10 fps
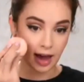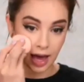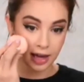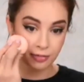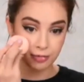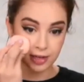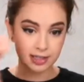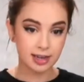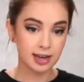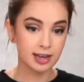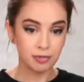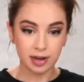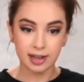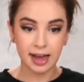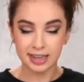I recently
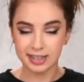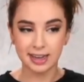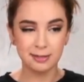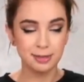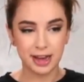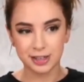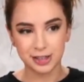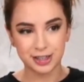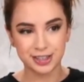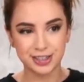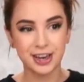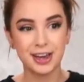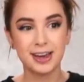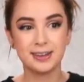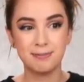realized that blushes
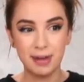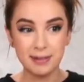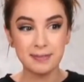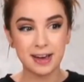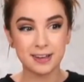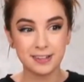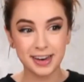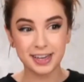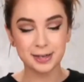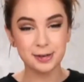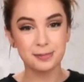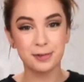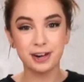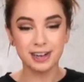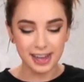make my face look
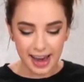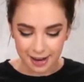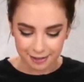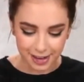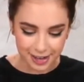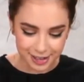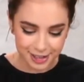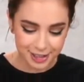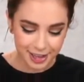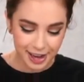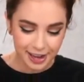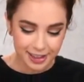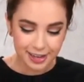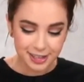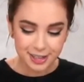more alive. They're just
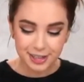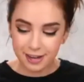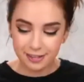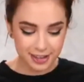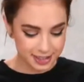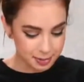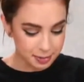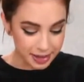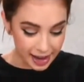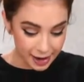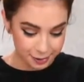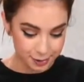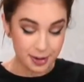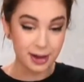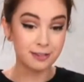giving some life
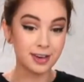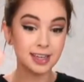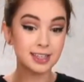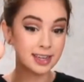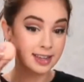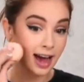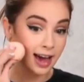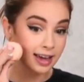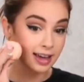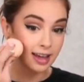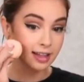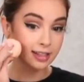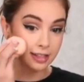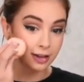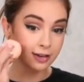to my face, and I
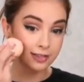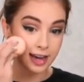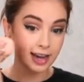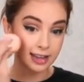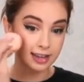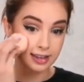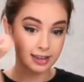love that.